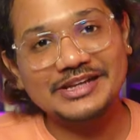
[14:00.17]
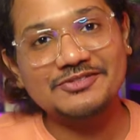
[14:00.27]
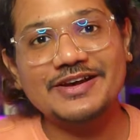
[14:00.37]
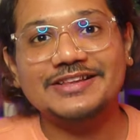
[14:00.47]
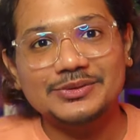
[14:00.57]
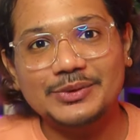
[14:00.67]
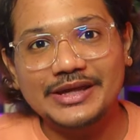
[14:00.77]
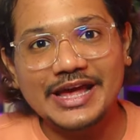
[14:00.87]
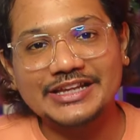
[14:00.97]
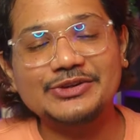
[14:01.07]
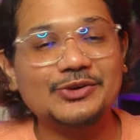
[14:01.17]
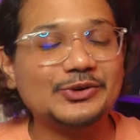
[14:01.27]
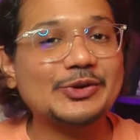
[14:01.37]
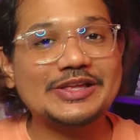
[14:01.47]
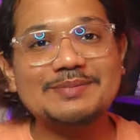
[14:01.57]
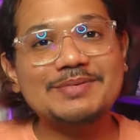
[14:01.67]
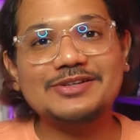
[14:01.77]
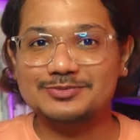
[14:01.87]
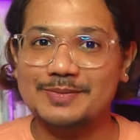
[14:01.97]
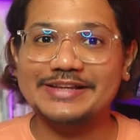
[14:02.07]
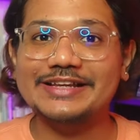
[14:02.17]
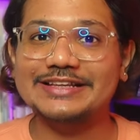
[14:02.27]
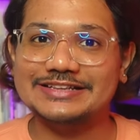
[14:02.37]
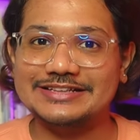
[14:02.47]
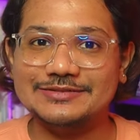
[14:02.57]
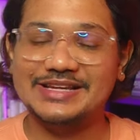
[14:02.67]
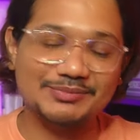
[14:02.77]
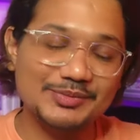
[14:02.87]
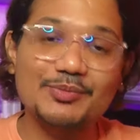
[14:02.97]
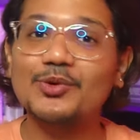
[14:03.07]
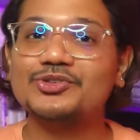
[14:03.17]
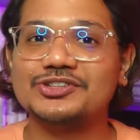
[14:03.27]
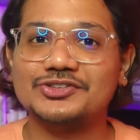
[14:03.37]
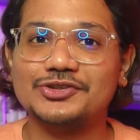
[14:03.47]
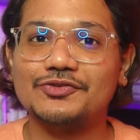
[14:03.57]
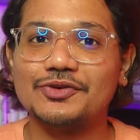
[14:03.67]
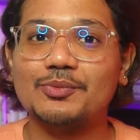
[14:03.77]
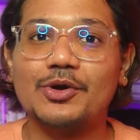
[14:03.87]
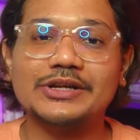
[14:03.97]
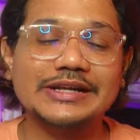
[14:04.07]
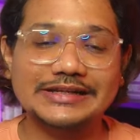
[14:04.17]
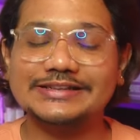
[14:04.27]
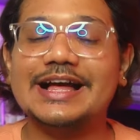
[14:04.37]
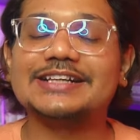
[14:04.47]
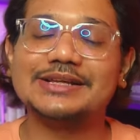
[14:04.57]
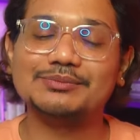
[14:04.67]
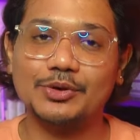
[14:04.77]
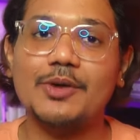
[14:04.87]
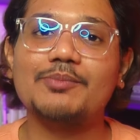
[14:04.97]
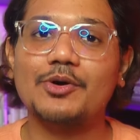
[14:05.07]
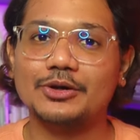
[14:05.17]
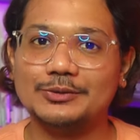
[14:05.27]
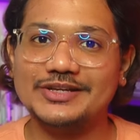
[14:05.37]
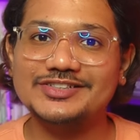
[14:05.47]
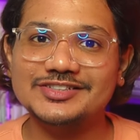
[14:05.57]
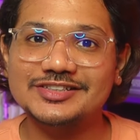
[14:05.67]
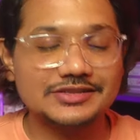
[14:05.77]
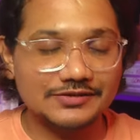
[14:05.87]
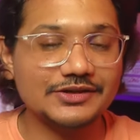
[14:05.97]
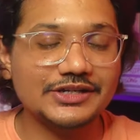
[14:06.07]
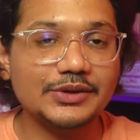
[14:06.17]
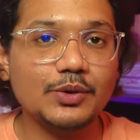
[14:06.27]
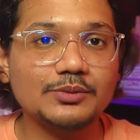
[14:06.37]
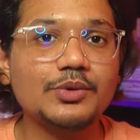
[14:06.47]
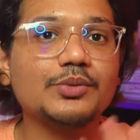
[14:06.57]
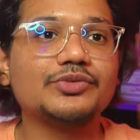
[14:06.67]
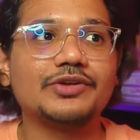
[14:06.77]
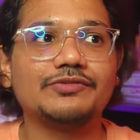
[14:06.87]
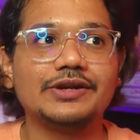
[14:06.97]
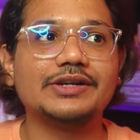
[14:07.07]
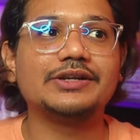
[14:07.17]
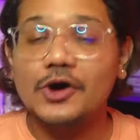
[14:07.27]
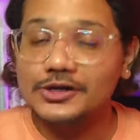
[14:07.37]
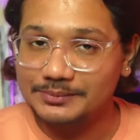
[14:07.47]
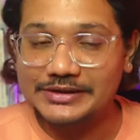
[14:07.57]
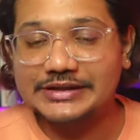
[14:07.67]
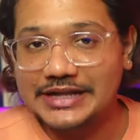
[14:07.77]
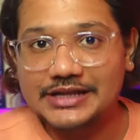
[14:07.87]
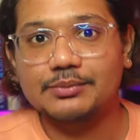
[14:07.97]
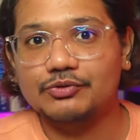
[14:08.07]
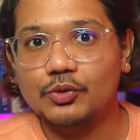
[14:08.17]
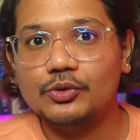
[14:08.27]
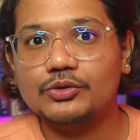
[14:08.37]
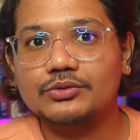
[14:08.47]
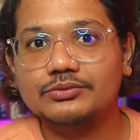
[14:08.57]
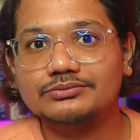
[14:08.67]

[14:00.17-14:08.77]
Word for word: belly fat that we carry in order to keep our spine healthy and keep the bone structure of our body intact and proper always. It's definitely one book which I've read not many like before